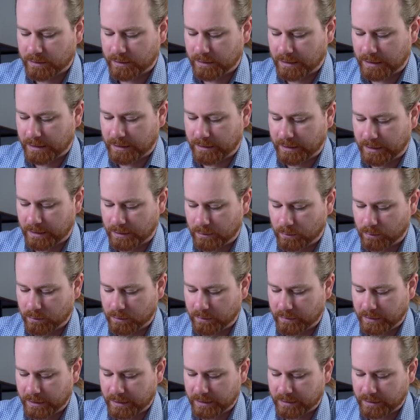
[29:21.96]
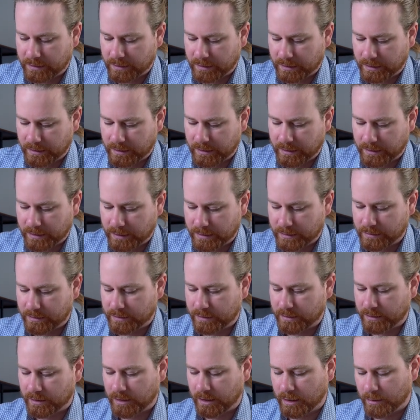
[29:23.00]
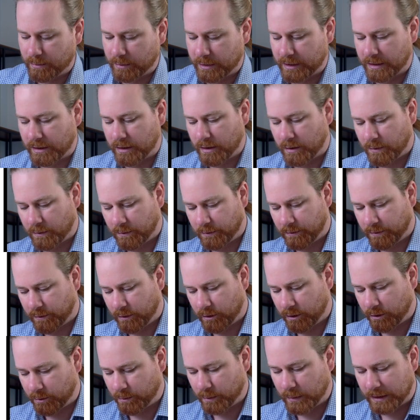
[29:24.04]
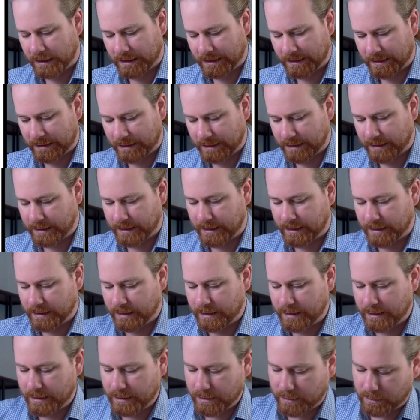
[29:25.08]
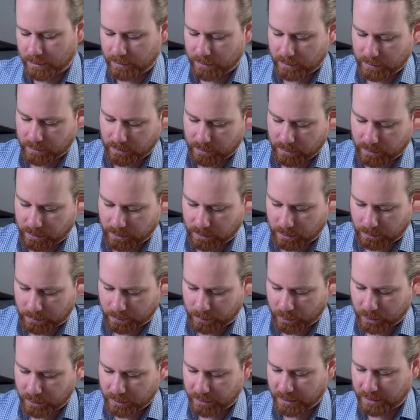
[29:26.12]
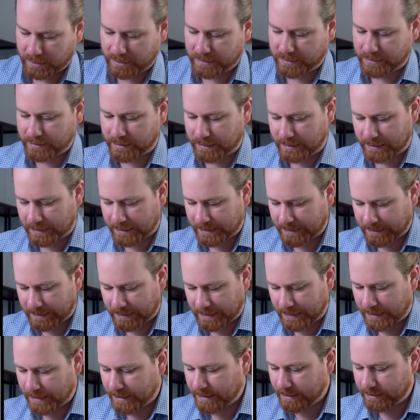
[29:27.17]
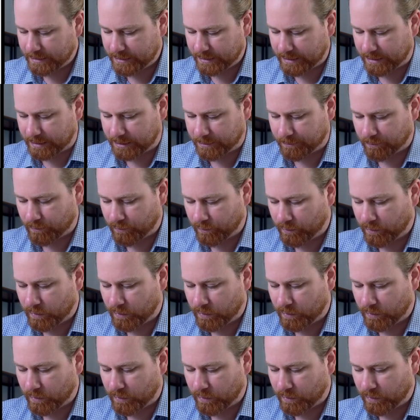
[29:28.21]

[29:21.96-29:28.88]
So then, yeah, all of this is coming from the carboxylic acid.